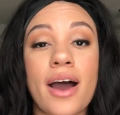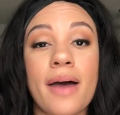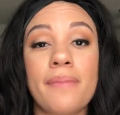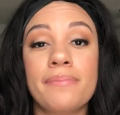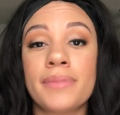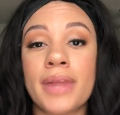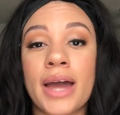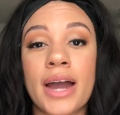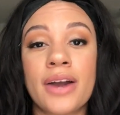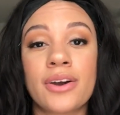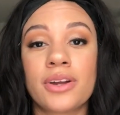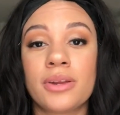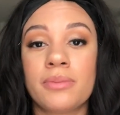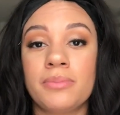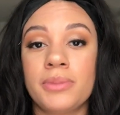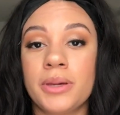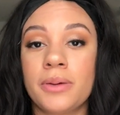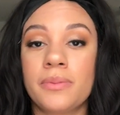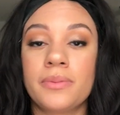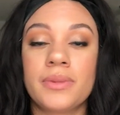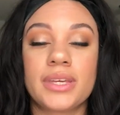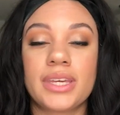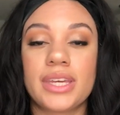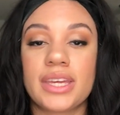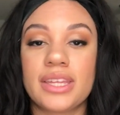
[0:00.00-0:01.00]
I'm not gonna be
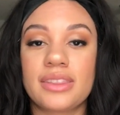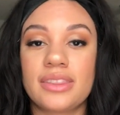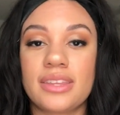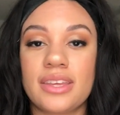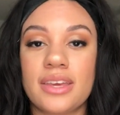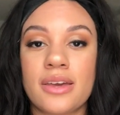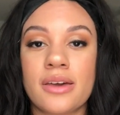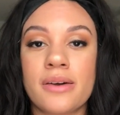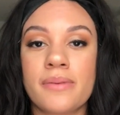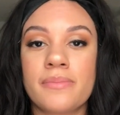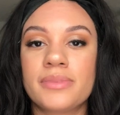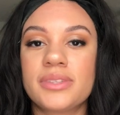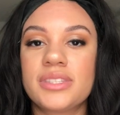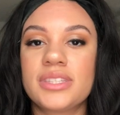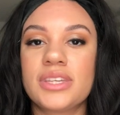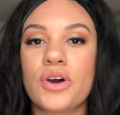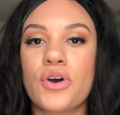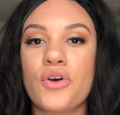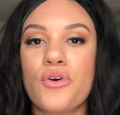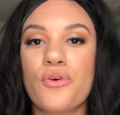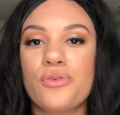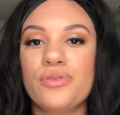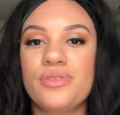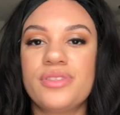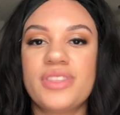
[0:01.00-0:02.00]
able to get them.
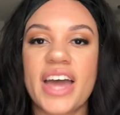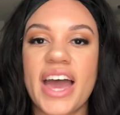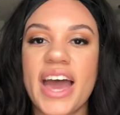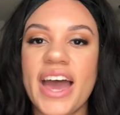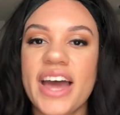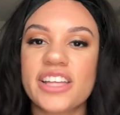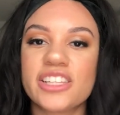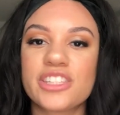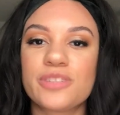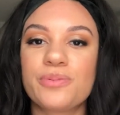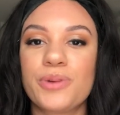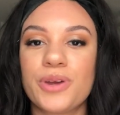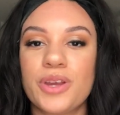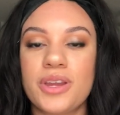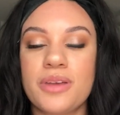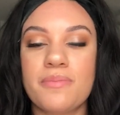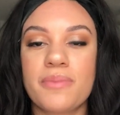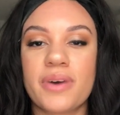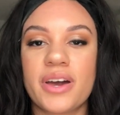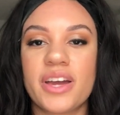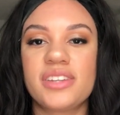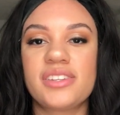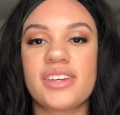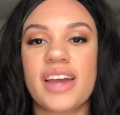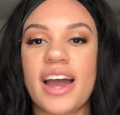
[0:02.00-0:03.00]
So that's pretty
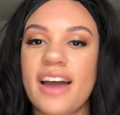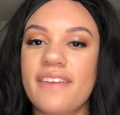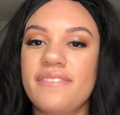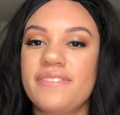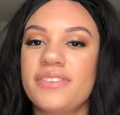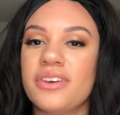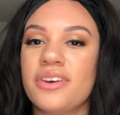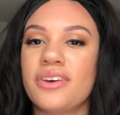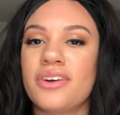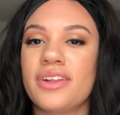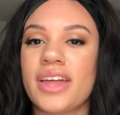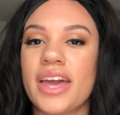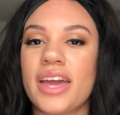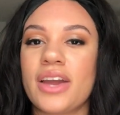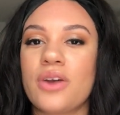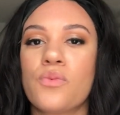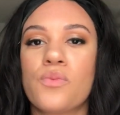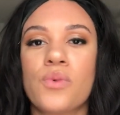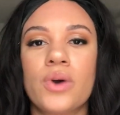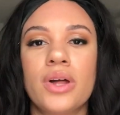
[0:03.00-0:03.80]
much, I feel like,